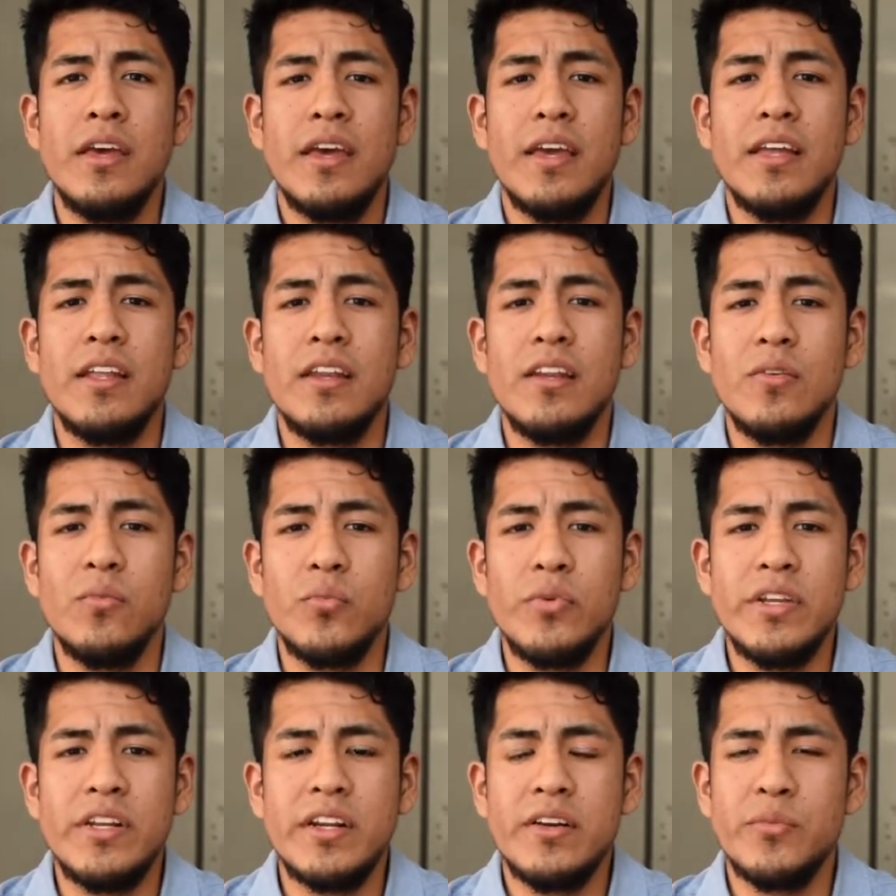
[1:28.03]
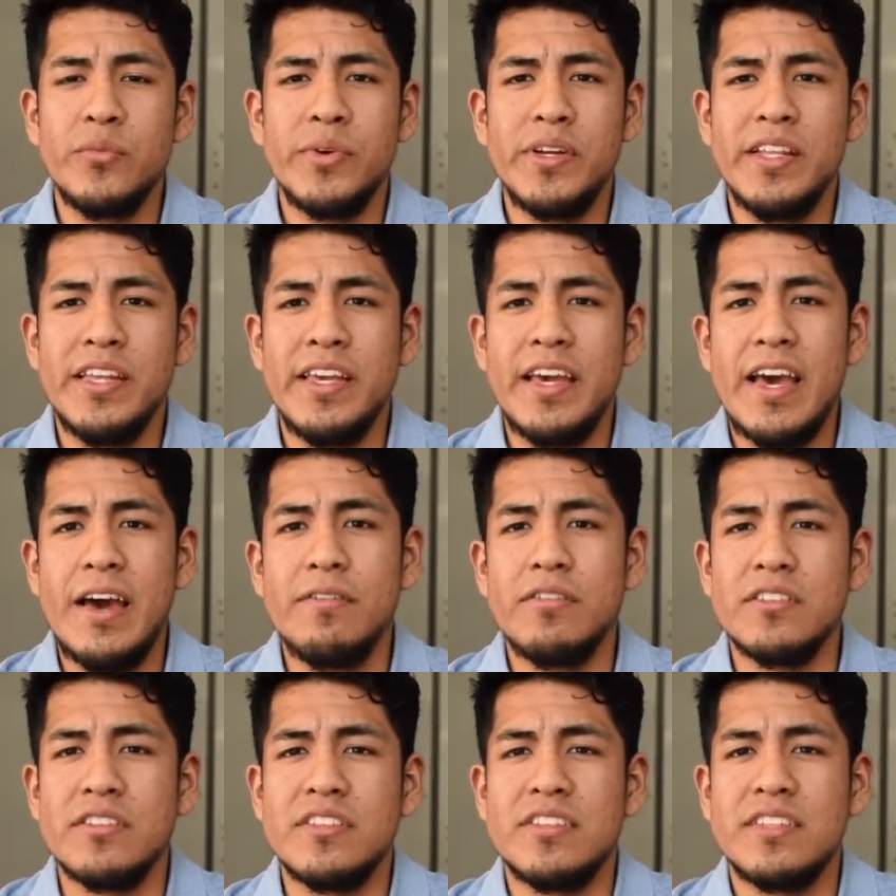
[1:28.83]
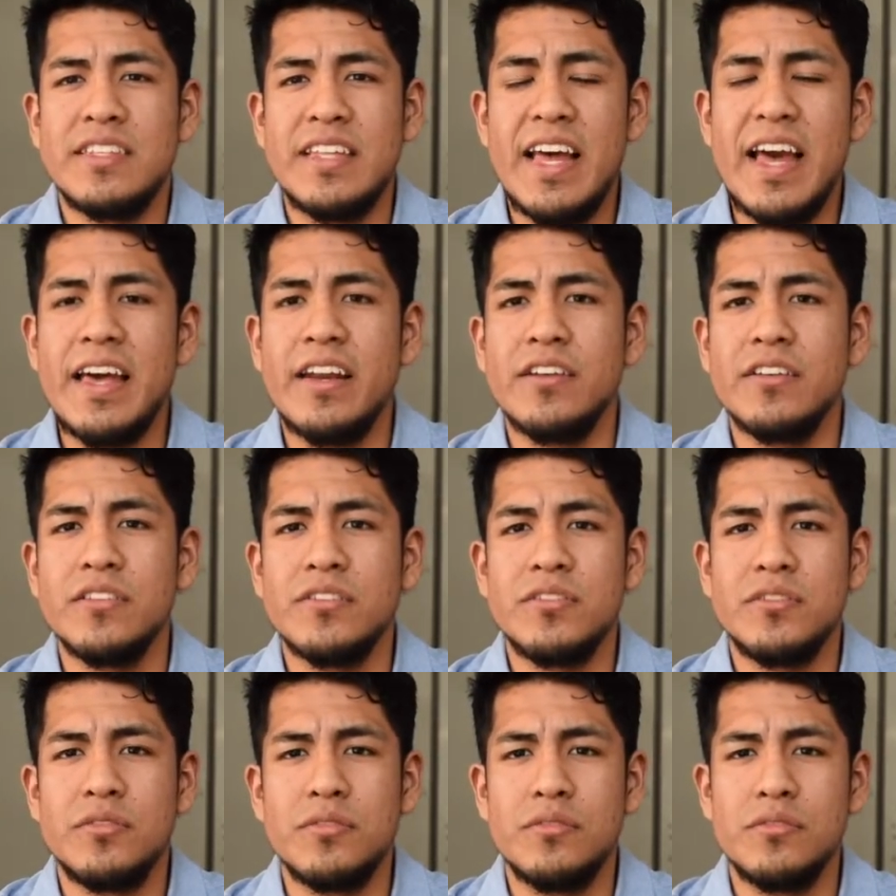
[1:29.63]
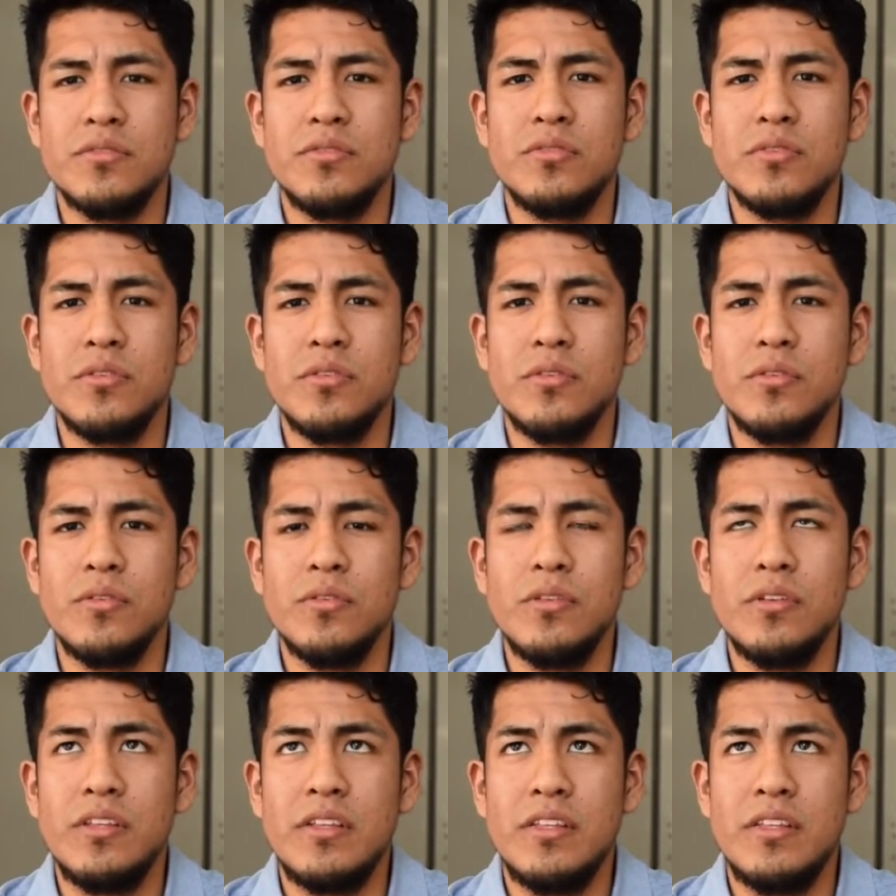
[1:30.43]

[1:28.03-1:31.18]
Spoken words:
and we didn't really have a status. So